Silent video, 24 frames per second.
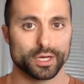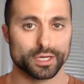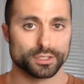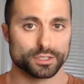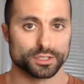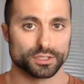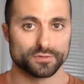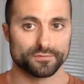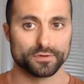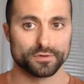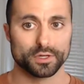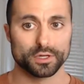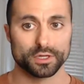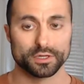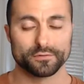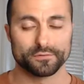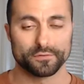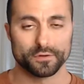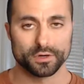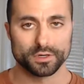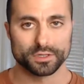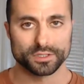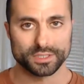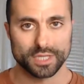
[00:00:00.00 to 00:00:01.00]
and just feel in
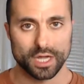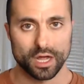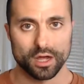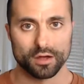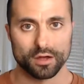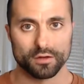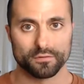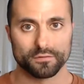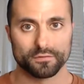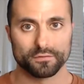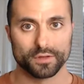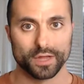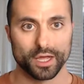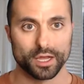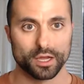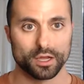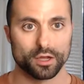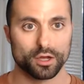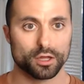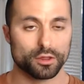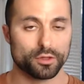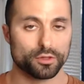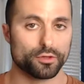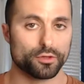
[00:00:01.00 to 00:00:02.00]
for yourself
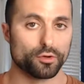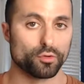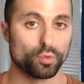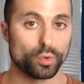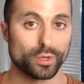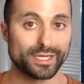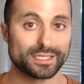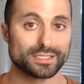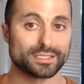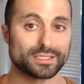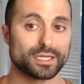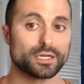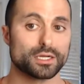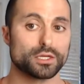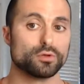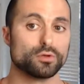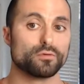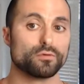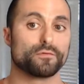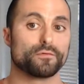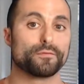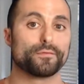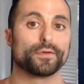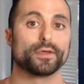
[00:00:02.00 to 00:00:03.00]
like the reason
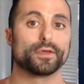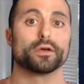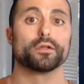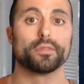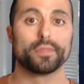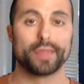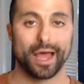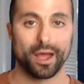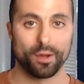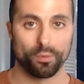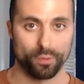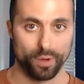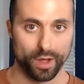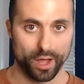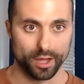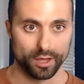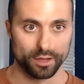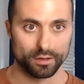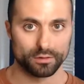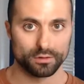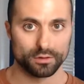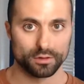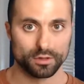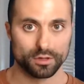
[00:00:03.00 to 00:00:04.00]
you feel that
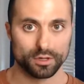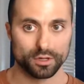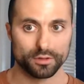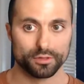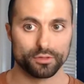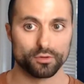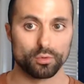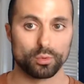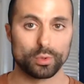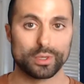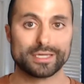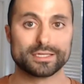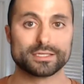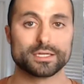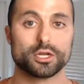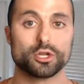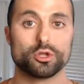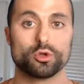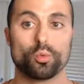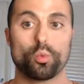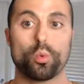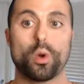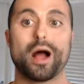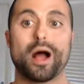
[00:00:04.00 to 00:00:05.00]
way the
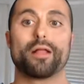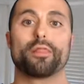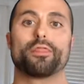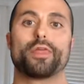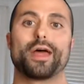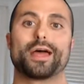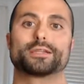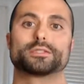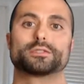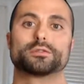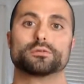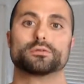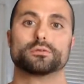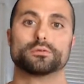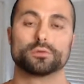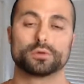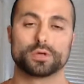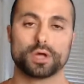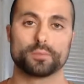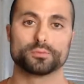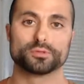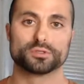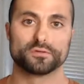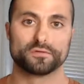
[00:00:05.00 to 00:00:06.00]
reason you want that to
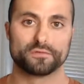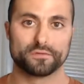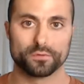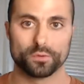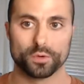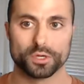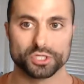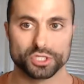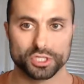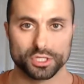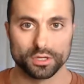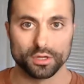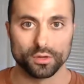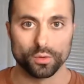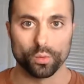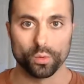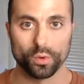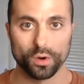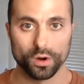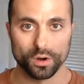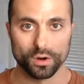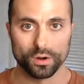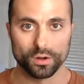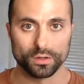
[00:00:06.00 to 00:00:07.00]
come to fruition in the
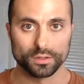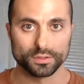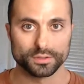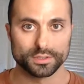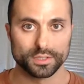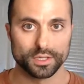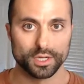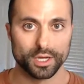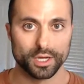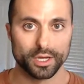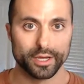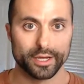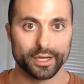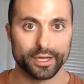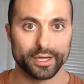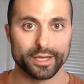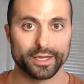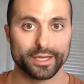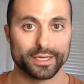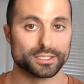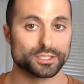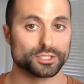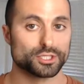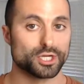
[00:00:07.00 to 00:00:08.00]
world
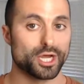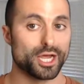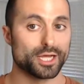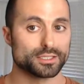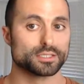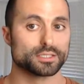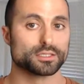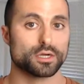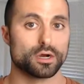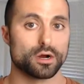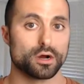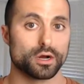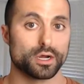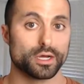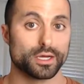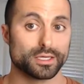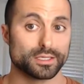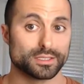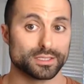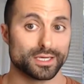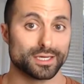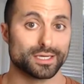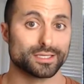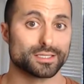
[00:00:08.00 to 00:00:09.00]
is chances are
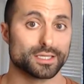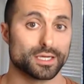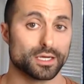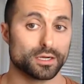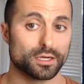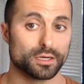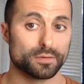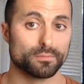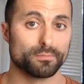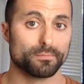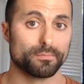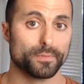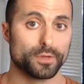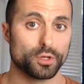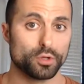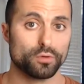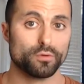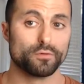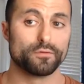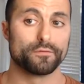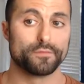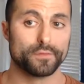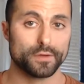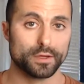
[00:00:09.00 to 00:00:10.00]
is it's gonna
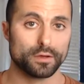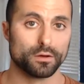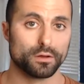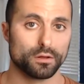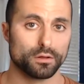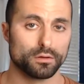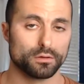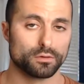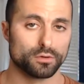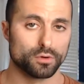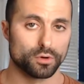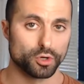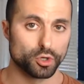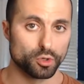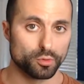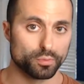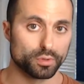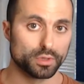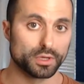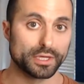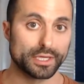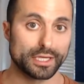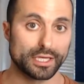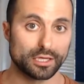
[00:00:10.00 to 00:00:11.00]
you feel or you
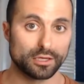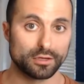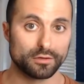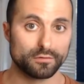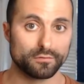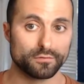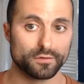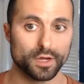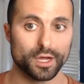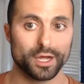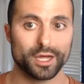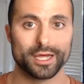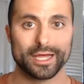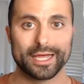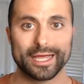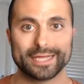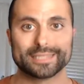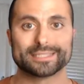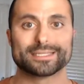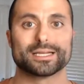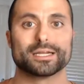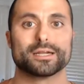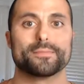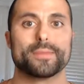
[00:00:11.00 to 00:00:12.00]
believe
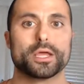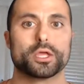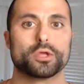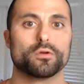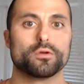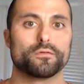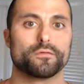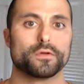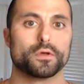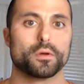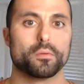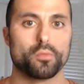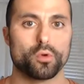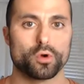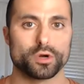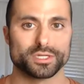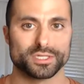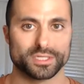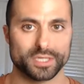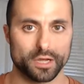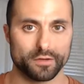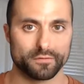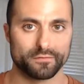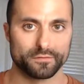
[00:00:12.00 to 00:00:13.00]
it's gonna make you feel more
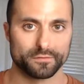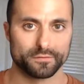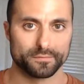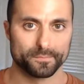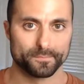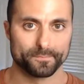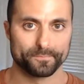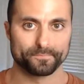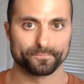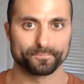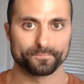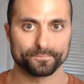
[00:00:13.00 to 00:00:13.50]
safe